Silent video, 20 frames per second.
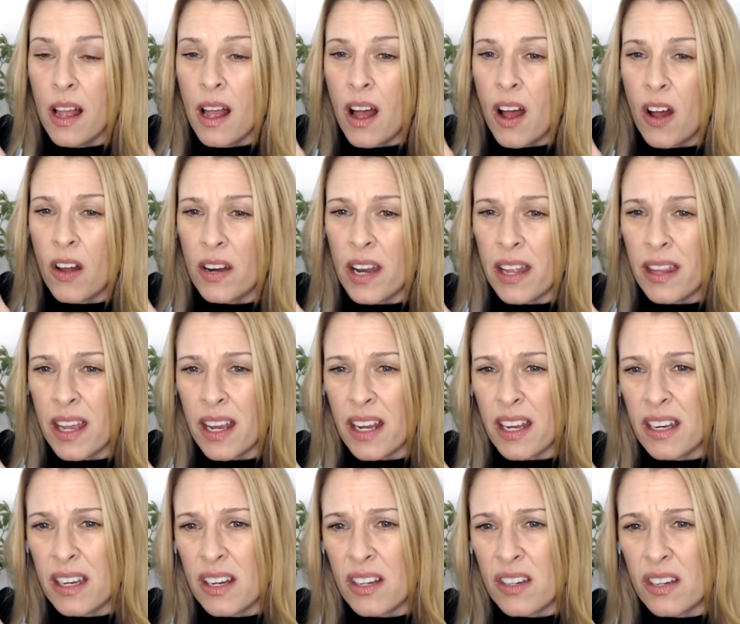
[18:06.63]
Oh, now that
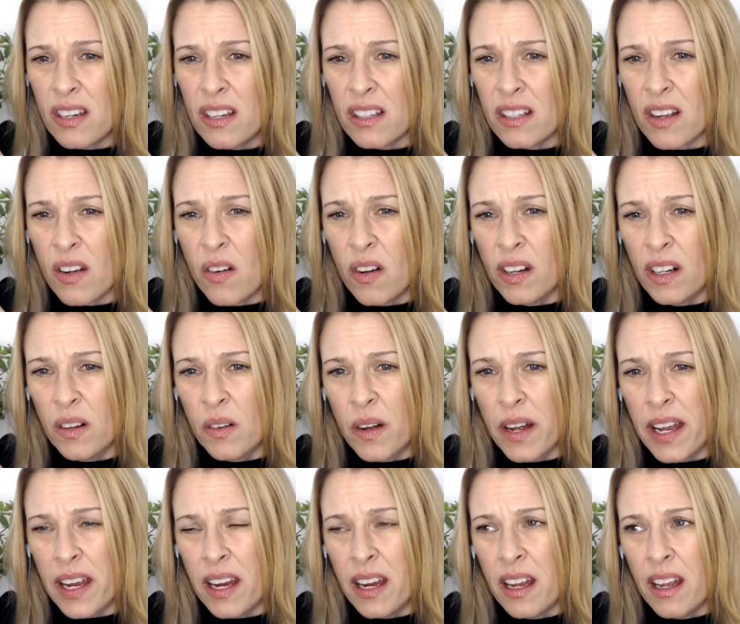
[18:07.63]
condition is going
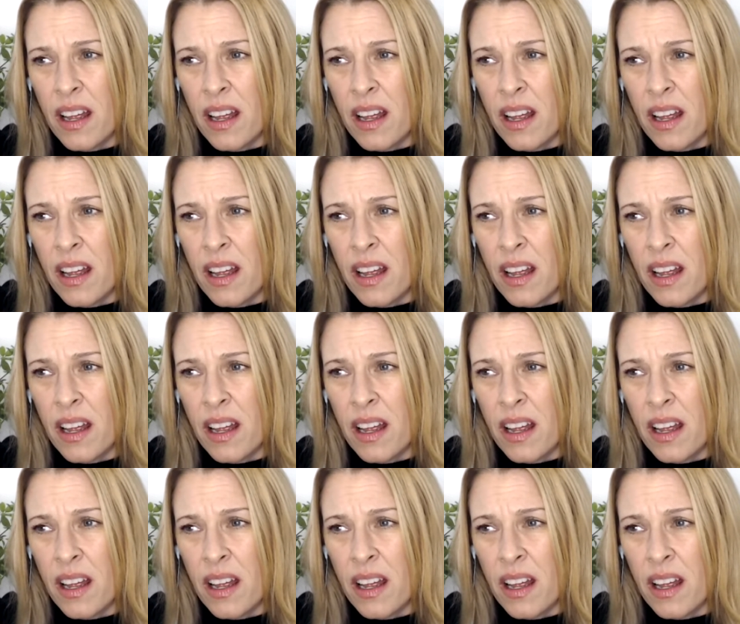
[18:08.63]
away.